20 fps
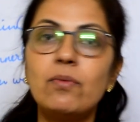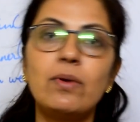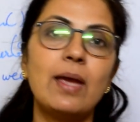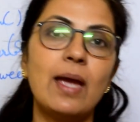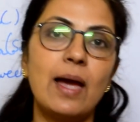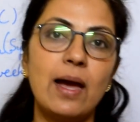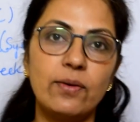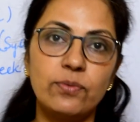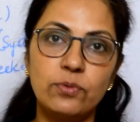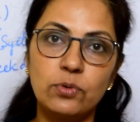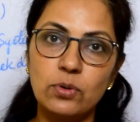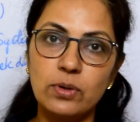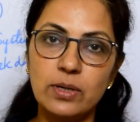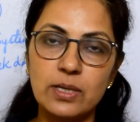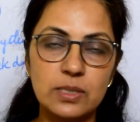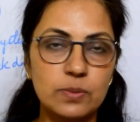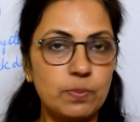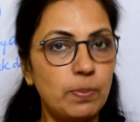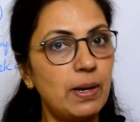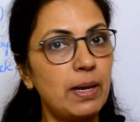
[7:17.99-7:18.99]
we have to
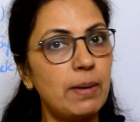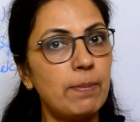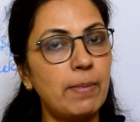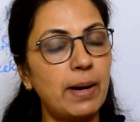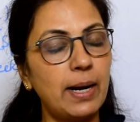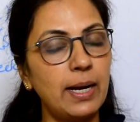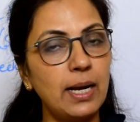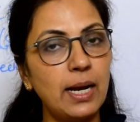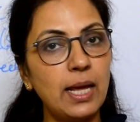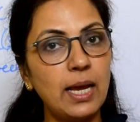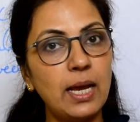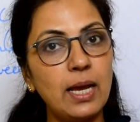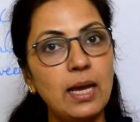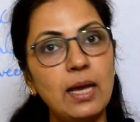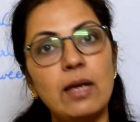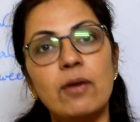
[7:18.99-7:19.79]
display Monday.